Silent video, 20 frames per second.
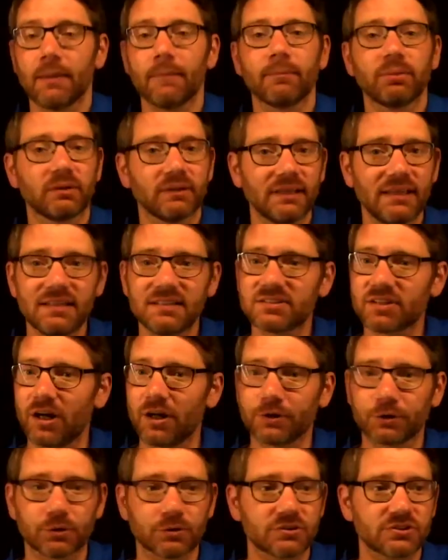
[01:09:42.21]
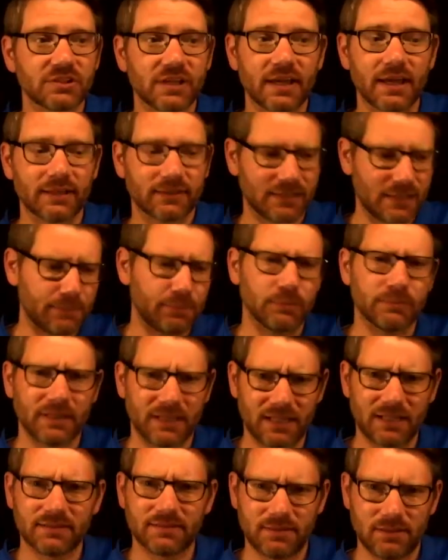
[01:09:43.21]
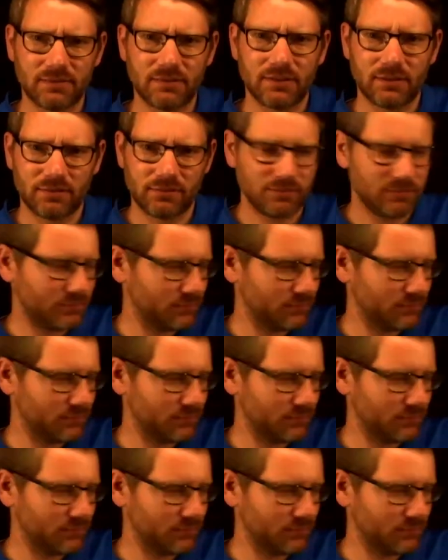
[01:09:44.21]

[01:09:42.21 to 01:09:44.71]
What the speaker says: Please understand, can I put my hand down now?